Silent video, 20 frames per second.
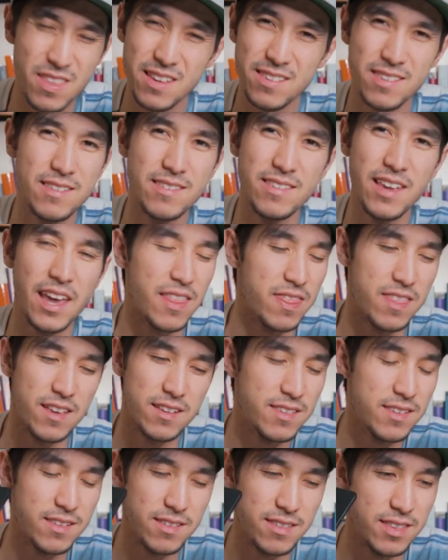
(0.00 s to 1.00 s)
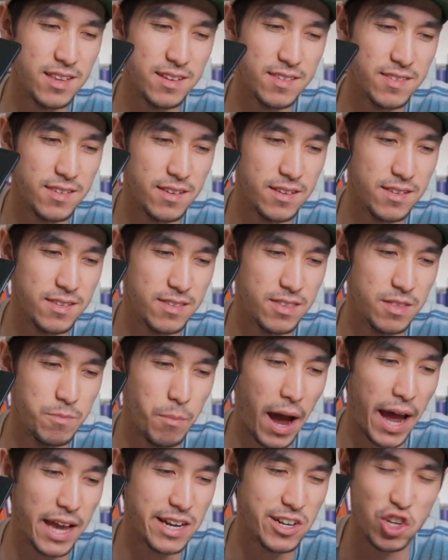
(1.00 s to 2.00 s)
this is it. This is
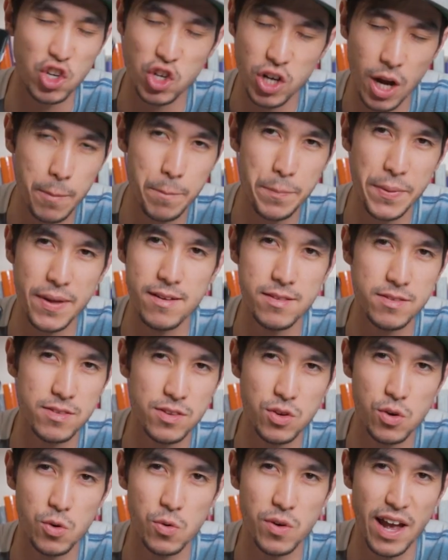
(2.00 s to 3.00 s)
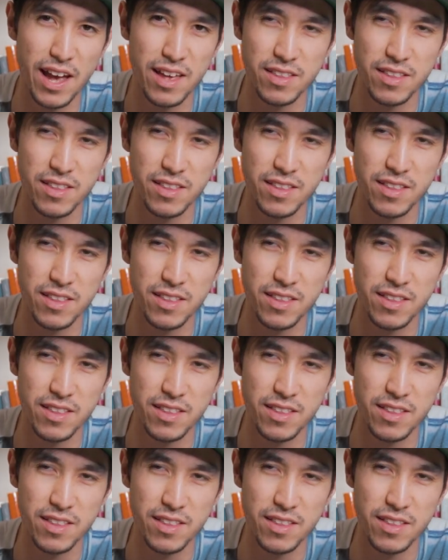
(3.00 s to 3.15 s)
my jump into